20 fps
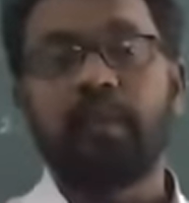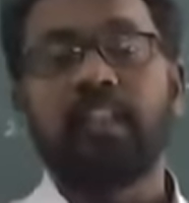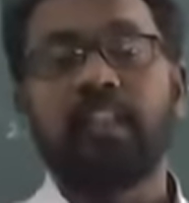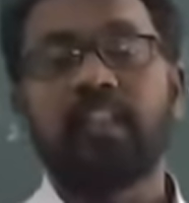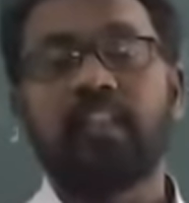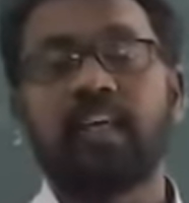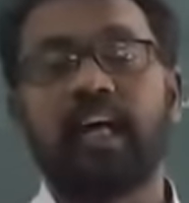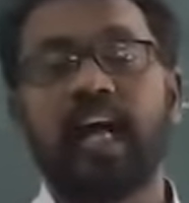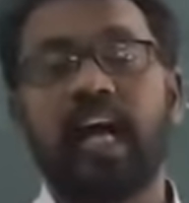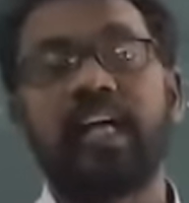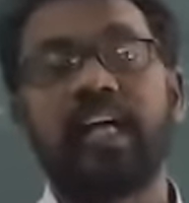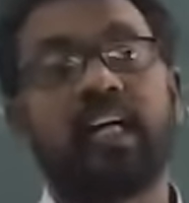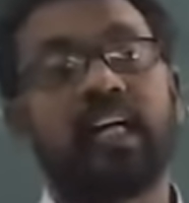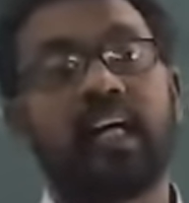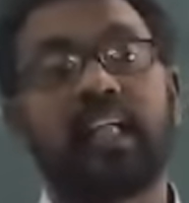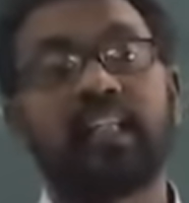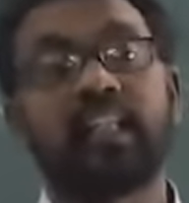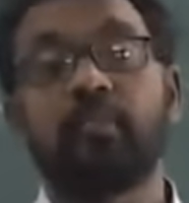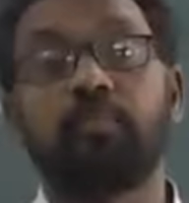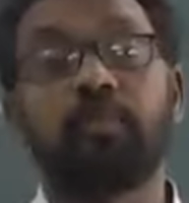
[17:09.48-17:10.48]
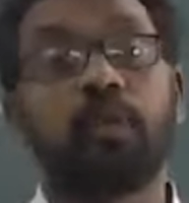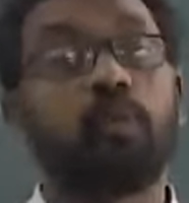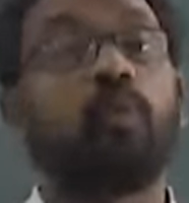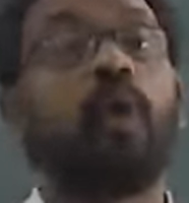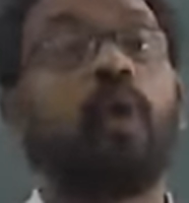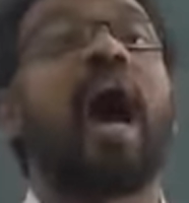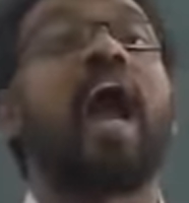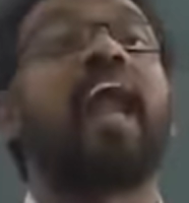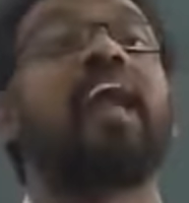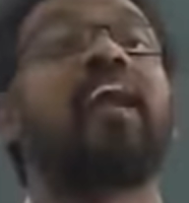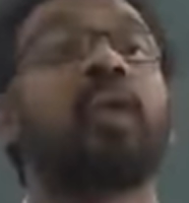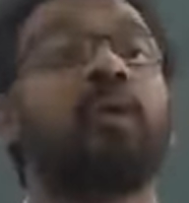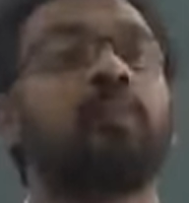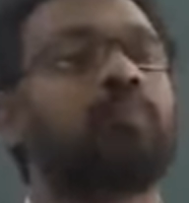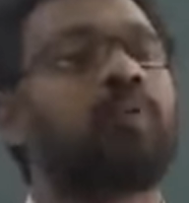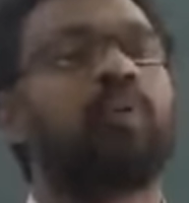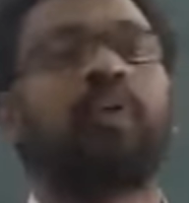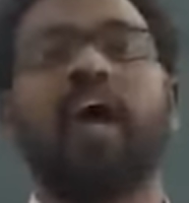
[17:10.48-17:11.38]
breadth, height, nothing but value.